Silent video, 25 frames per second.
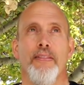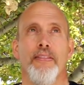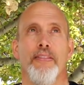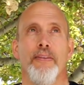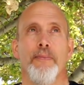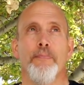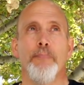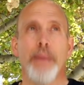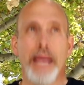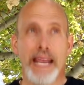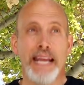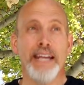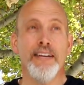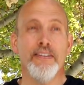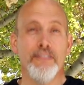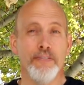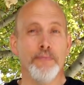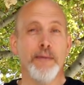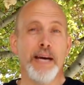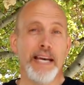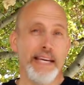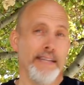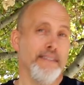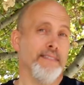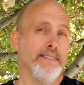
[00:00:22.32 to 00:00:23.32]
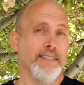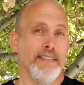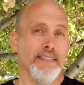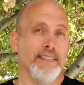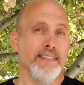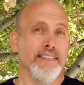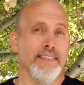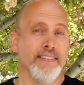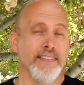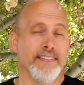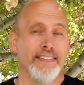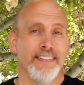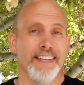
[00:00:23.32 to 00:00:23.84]
the bane of my
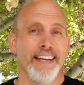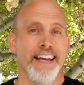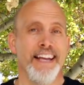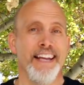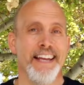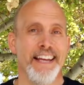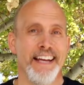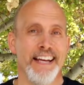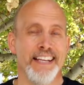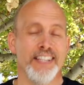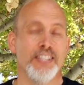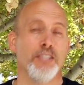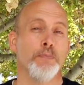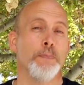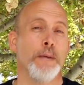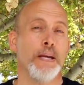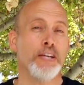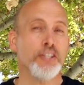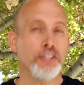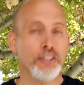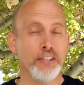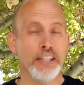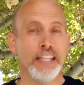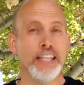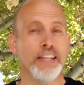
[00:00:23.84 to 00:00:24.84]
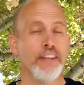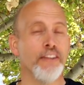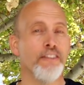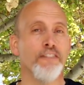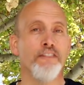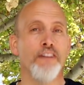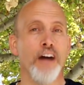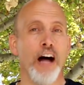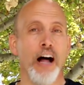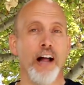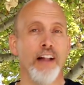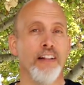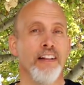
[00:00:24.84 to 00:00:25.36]
existence, especially in the
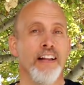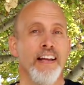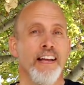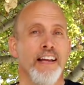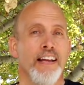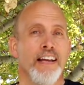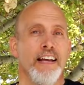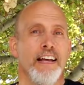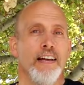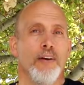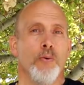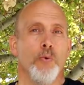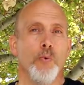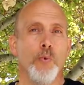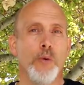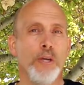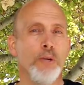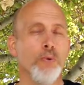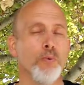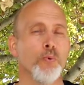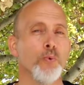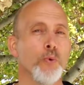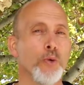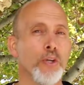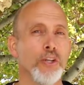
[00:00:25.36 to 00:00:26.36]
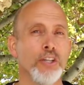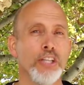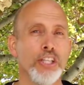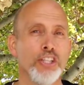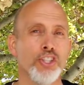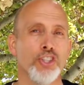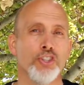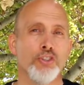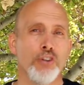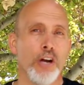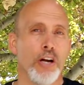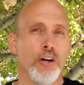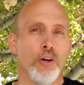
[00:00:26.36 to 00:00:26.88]
fall. We really
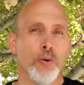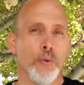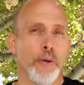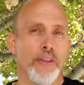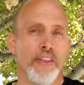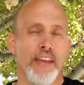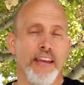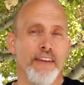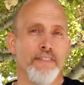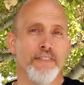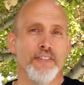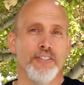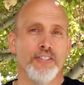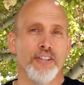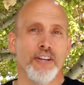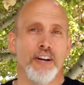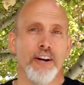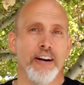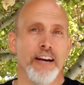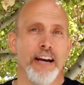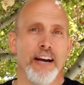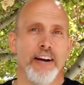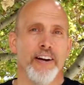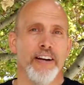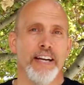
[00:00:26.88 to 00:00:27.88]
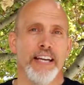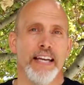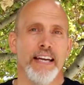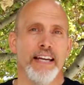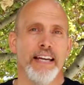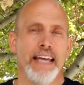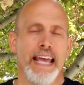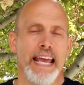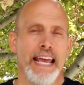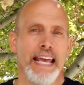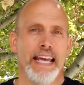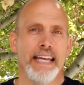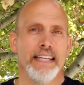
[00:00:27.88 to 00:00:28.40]
struggle with aphids in our
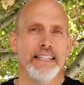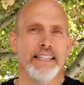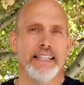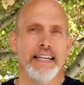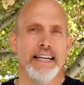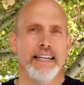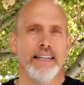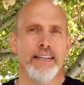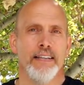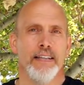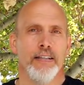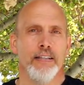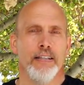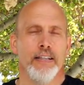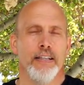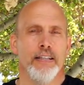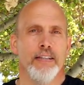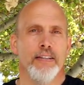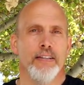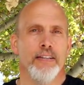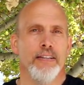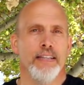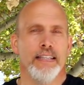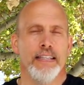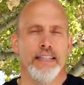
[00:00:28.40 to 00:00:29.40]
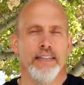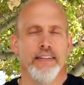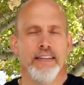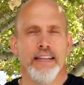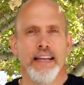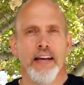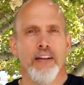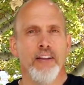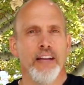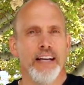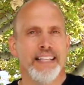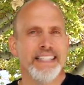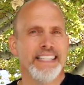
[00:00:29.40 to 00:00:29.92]
area, and uh,
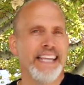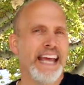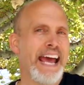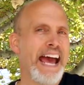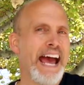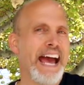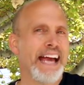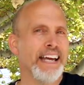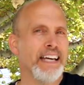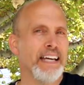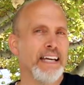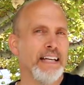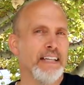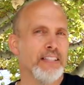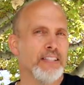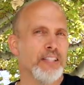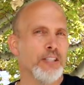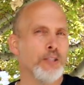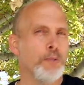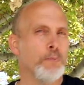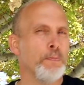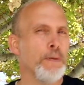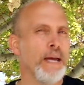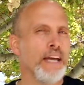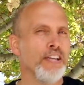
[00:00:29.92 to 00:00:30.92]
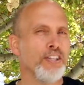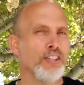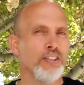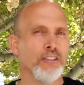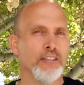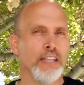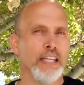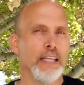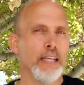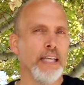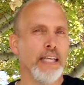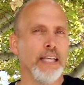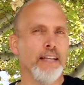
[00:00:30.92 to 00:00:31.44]
they'll attack
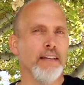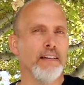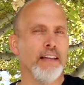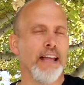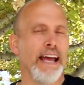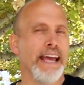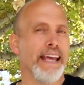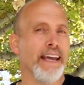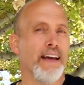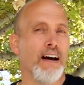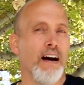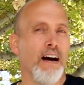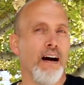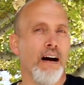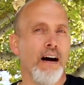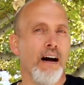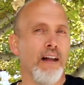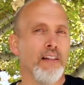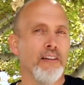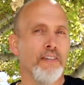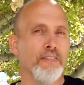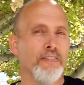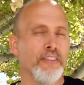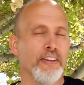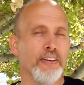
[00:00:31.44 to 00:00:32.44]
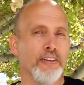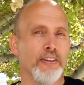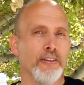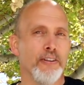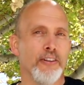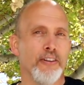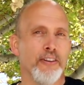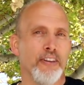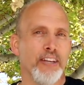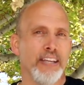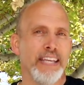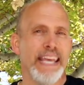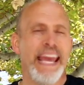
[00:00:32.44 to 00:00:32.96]
especially like all of the,
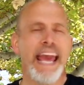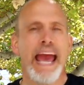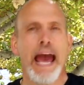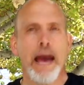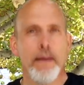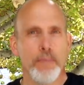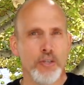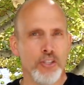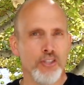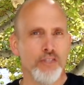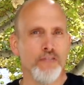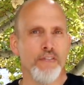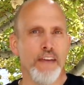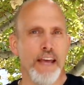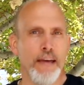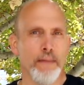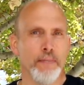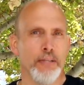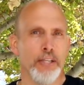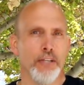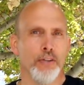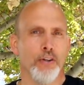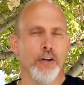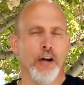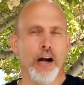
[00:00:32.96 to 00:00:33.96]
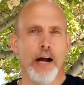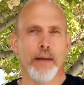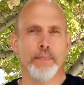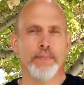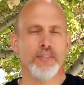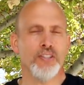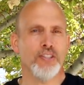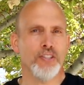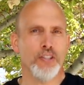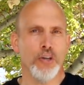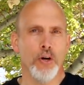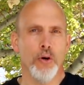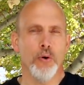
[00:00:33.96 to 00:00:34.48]
the cabbage family crops.
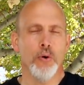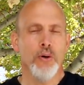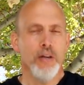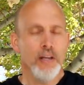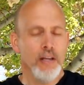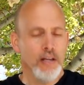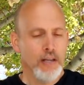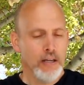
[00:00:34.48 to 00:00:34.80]
So